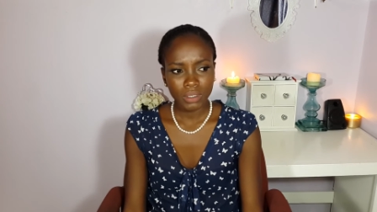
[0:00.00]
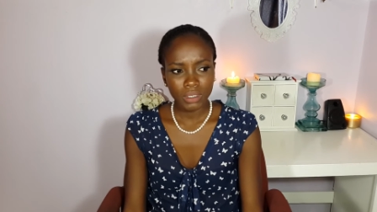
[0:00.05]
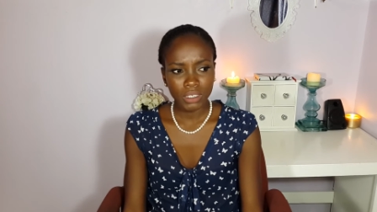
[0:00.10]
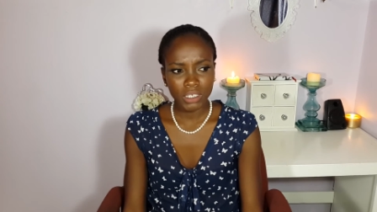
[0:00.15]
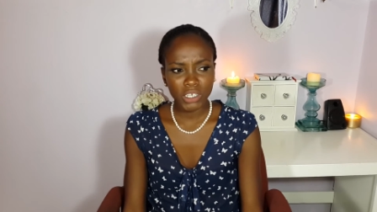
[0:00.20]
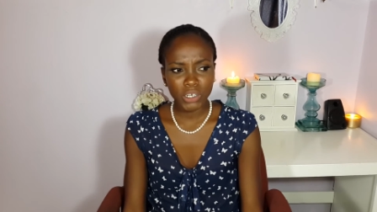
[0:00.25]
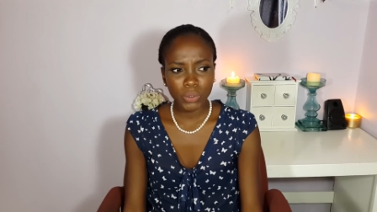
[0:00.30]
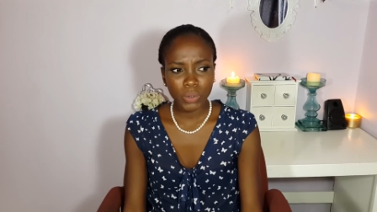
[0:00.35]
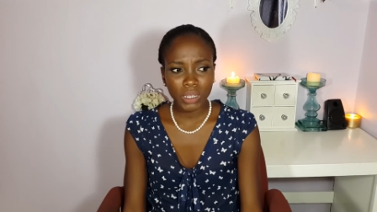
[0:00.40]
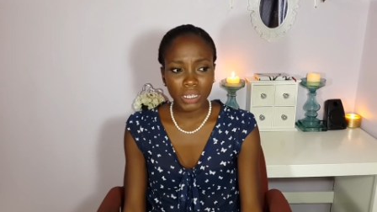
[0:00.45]

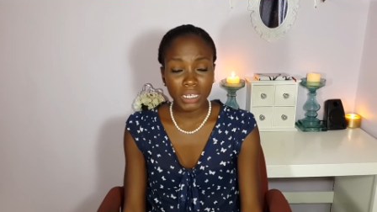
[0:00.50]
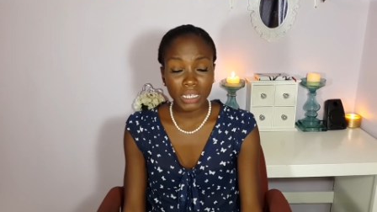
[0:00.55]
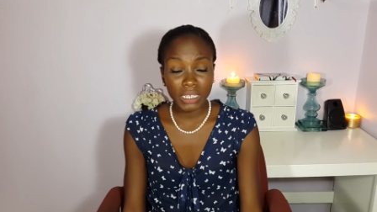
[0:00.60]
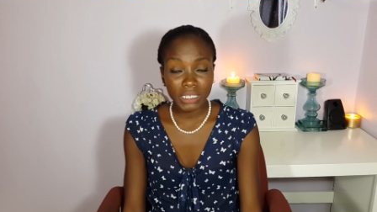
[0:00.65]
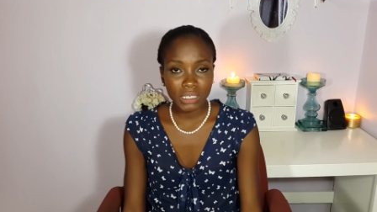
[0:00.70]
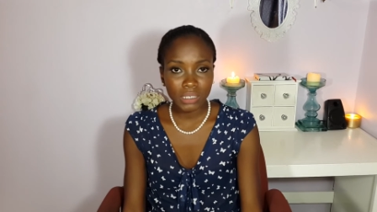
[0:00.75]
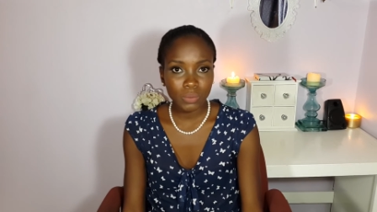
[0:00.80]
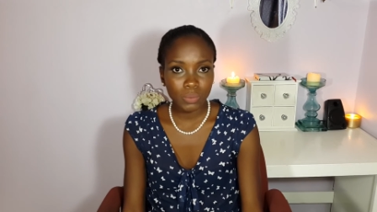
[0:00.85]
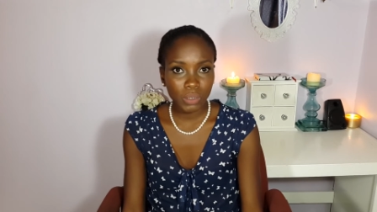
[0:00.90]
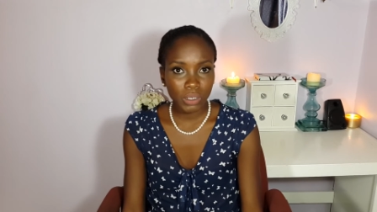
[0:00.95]
You know,
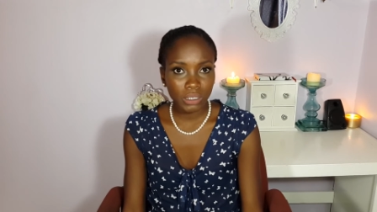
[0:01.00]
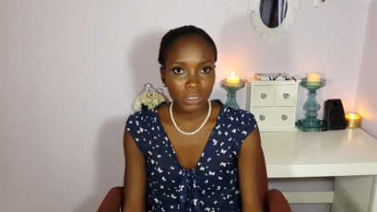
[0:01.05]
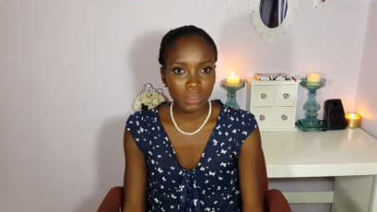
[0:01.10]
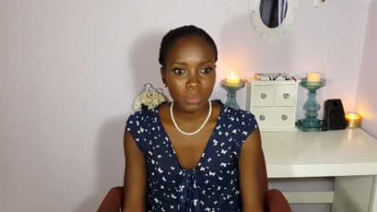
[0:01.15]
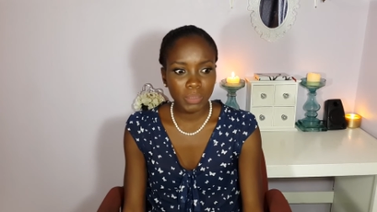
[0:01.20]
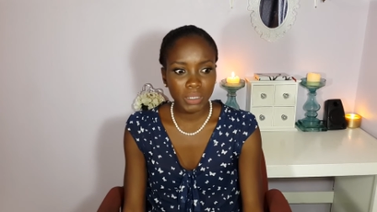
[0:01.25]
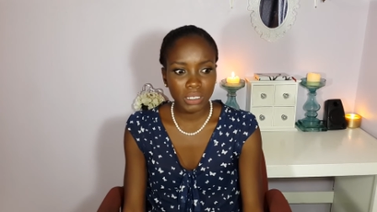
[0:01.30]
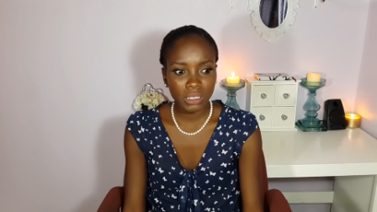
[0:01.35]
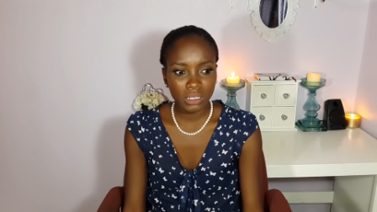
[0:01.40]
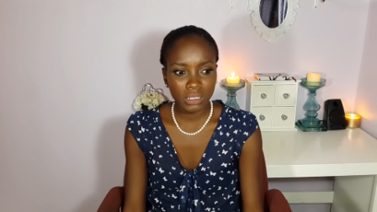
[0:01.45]
unless it was
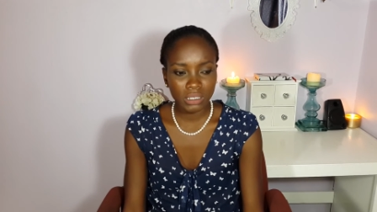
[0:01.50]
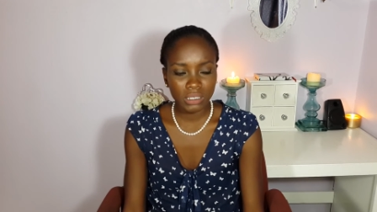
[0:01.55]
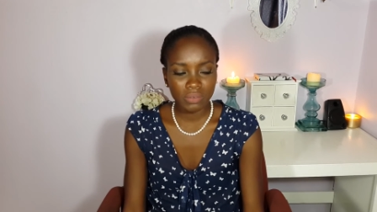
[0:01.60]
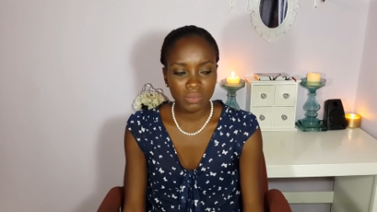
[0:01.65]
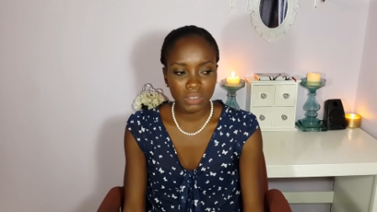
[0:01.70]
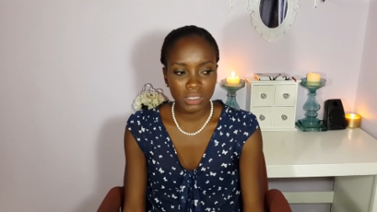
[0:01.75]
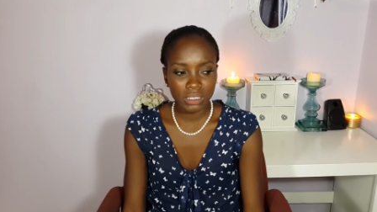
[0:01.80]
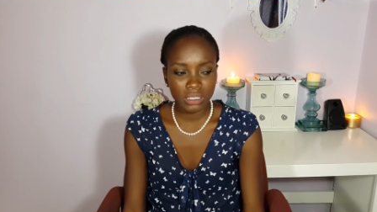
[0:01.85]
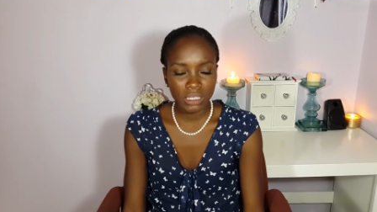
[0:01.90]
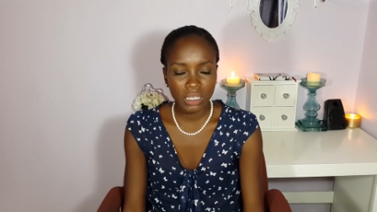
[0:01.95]
because of
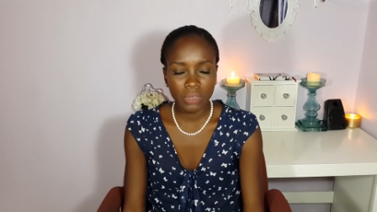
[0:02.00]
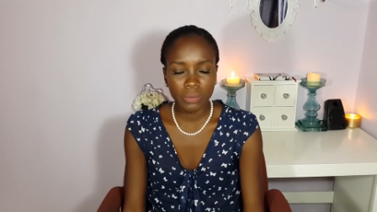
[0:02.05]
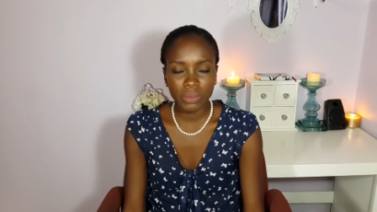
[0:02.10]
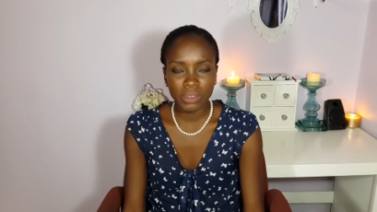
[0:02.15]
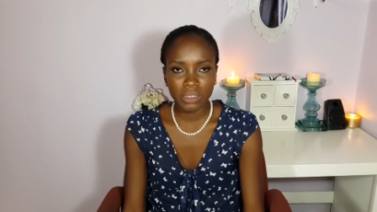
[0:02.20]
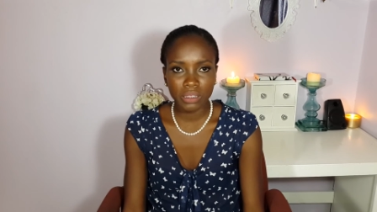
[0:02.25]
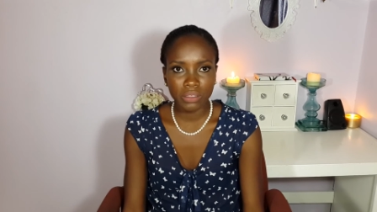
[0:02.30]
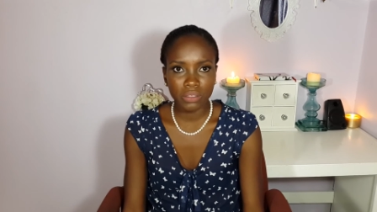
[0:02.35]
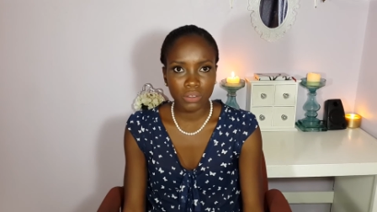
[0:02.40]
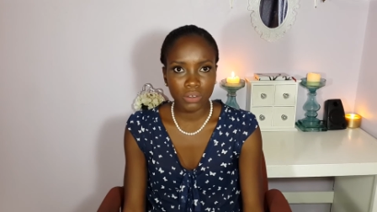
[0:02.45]
this thing where
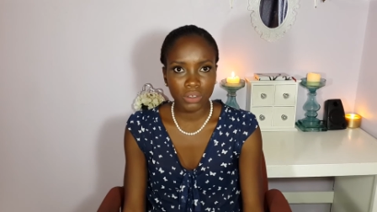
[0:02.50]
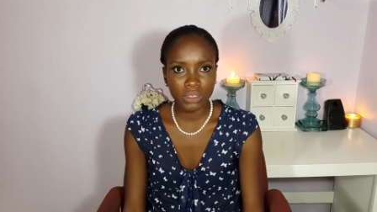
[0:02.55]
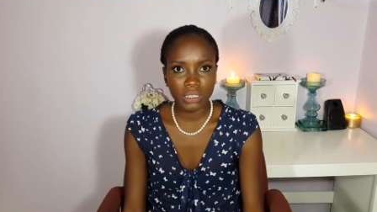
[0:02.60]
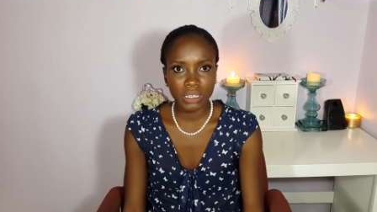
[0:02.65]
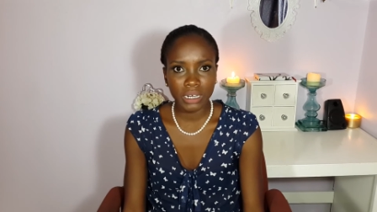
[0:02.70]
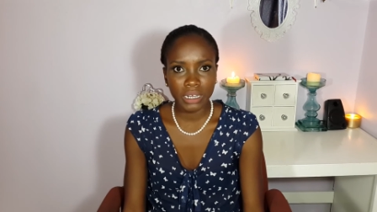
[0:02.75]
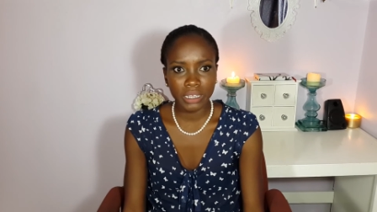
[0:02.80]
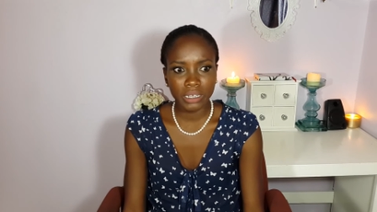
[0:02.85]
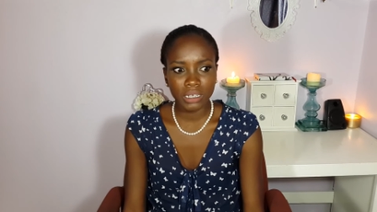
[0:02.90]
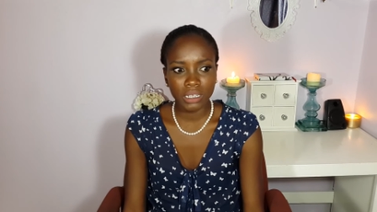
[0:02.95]
they thought that
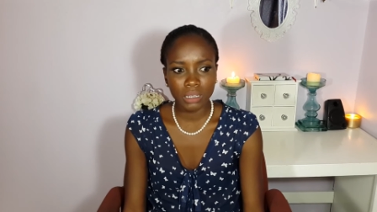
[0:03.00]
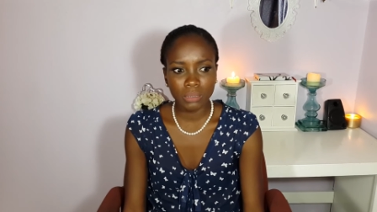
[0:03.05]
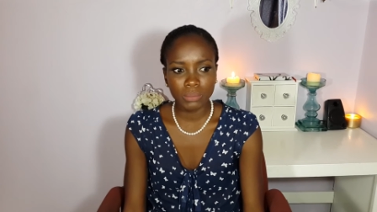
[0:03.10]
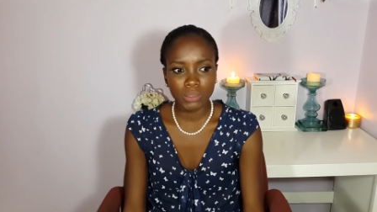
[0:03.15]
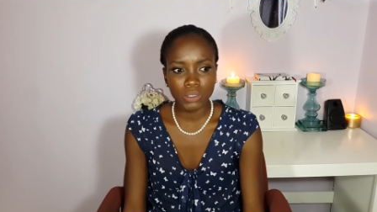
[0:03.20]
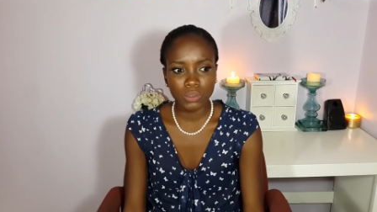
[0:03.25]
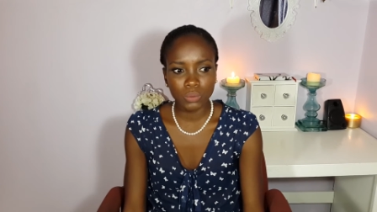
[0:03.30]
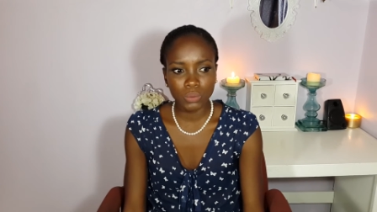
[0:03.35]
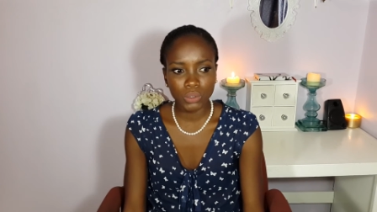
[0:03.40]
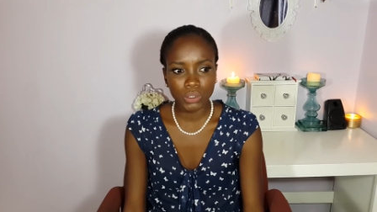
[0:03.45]
I had come
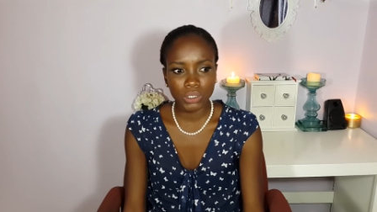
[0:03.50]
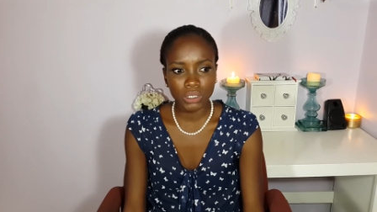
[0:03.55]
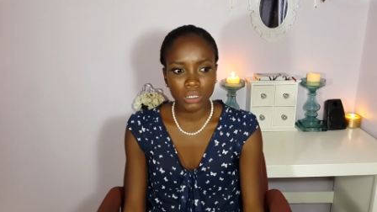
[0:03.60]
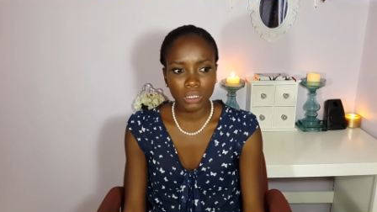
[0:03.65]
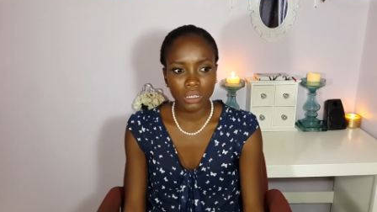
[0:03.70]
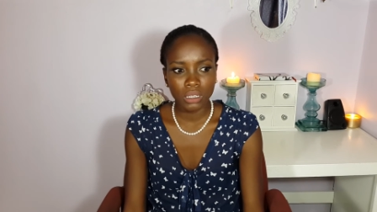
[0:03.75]
to work